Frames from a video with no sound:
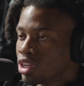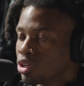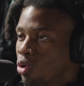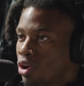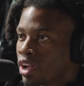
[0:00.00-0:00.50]

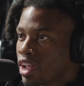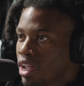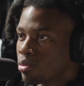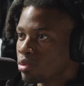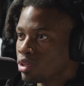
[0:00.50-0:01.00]
going
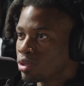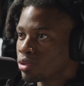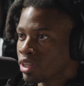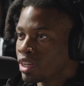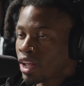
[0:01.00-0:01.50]
ham, you
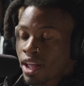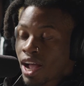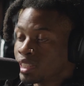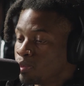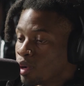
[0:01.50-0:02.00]
know, and then
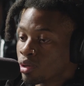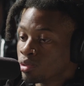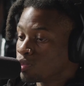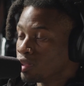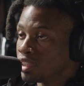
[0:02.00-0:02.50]
Iceberg
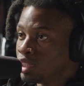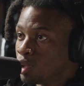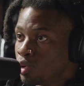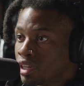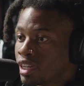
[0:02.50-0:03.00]
was really
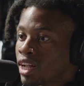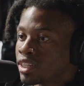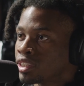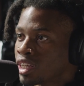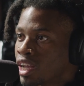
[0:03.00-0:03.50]
doing it at
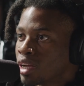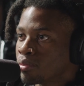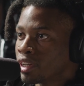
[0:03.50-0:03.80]
the time.